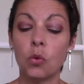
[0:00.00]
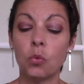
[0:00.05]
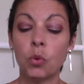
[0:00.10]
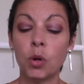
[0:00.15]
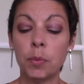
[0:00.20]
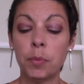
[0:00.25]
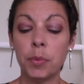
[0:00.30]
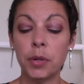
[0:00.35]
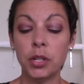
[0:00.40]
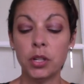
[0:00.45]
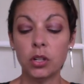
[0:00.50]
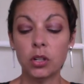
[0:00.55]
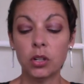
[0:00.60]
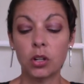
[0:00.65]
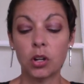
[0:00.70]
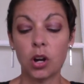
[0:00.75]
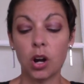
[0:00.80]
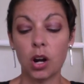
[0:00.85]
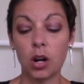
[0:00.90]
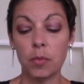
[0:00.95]
Ripping your
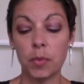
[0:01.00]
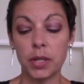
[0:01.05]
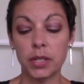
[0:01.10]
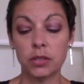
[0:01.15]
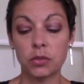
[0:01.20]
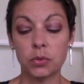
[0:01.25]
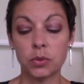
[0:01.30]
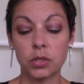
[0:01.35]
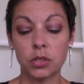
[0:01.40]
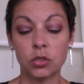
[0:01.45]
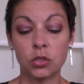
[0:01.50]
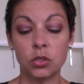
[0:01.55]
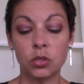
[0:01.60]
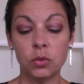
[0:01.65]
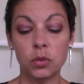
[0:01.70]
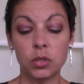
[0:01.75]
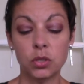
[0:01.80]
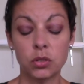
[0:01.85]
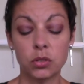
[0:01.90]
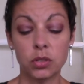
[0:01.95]
garments was a
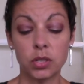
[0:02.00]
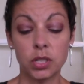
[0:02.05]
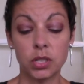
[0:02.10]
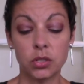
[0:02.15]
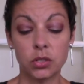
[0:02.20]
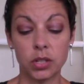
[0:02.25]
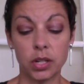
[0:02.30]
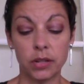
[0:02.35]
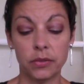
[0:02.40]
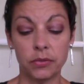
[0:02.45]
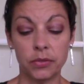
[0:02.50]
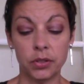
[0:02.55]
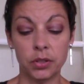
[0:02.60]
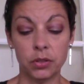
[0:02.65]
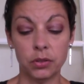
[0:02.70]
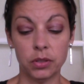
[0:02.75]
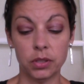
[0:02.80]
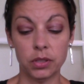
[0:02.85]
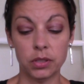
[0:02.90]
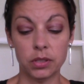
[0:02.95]
Jewish tradition at
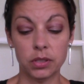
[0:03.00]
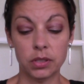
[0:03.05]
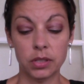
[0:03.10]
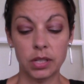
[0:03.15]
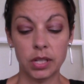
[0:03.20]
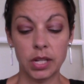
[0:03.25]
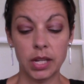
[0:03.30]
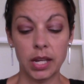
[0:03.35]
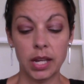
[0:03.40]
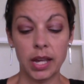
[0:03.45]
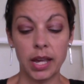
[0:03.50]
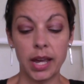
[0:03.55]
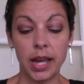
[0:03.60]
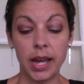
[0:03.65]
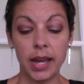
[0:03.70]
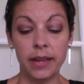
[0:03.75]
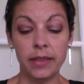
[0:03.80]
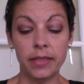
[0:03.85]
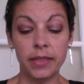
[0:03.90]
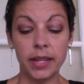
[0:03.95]
funerals,
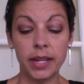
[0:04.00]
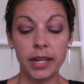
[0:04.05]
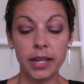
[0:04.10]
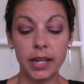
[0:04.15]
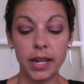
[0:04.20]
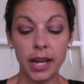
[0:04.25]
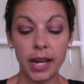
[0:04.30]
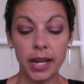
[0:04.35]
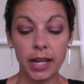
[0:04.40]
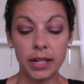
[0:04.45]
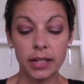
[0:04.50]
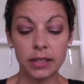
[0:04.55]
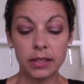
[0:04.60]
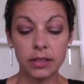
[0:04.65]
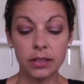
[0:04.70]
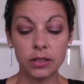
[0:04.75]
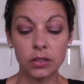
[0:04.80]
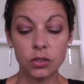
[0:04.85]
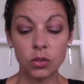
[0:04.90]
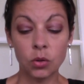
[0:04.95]
and they had
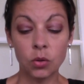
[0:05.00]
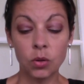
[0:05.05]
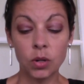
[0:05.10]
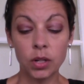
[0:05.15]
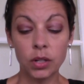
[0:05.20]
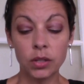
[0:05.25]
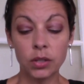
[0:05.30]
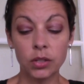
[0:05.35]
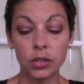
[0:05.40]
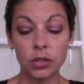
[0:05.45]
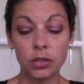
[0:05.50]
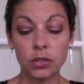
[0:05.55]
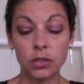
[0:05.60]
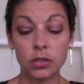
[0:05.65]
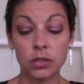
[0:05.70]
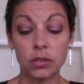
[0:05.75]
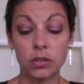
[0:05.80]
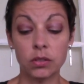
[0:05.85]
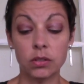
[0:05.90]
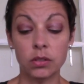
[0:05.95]
torn their
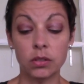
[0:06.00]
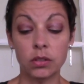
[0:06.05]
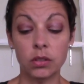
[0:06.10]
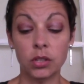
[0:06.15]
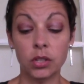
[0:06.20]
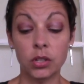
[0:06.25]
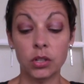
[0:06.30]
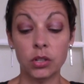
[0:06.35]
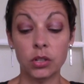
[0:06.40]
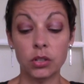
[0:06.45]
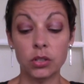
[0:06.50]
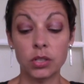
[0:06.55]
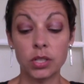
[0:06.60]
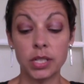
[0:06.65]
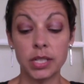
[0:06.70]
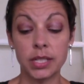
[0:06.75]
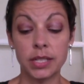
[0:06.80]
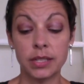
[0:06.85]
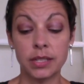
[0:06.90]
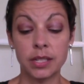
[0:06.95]
theirs
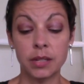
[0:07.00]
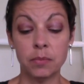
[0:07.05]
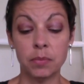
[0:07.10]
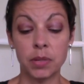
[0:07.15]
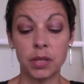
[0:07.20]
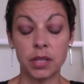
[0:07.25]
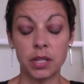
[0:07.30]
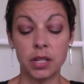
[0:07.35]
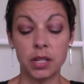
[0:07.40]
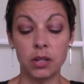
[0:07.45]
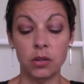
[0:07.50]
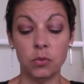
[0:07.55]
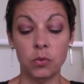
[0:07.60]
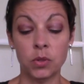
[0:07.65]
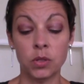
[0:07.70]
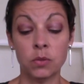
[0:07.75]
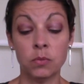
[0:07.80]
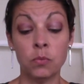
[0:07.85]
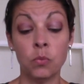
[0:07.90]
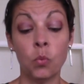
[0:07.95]
in sympathy
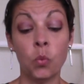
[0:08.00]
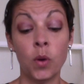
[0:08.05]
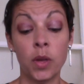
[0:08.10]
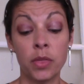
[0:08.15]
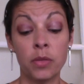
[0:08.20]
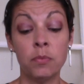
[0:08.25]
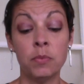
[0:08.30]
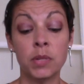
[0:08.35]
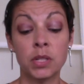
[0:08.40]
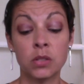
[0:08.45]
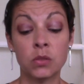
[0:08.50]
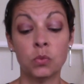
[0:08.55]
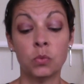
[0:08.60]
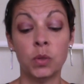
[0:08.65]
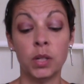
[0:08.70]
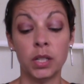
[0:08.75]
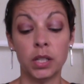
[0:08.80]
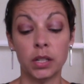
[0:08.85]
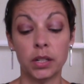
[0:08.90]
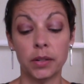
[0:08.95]
was with Miss
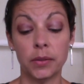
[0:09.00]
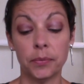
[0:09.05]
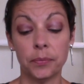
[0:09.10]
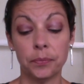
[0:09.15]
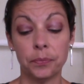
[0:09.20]
Wheeler.